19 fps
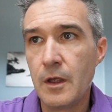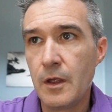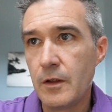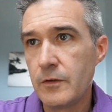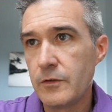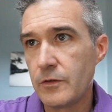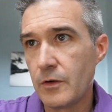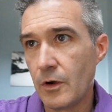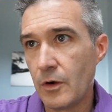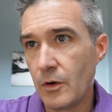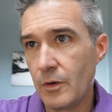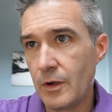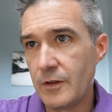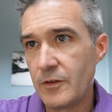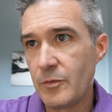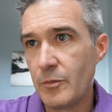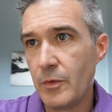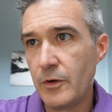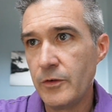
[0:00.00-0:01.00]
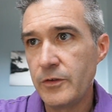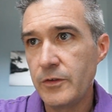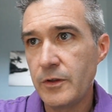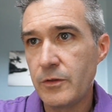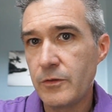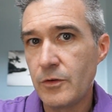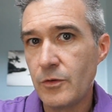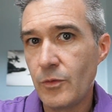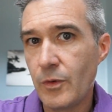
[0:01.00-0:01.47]
So, it's mostly
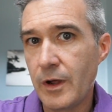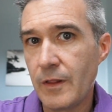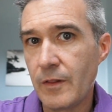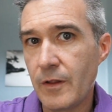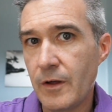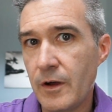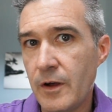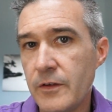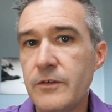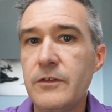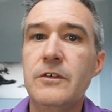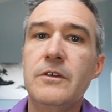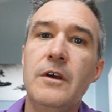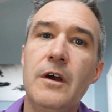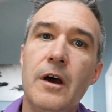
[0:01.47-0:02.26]
through weight loss.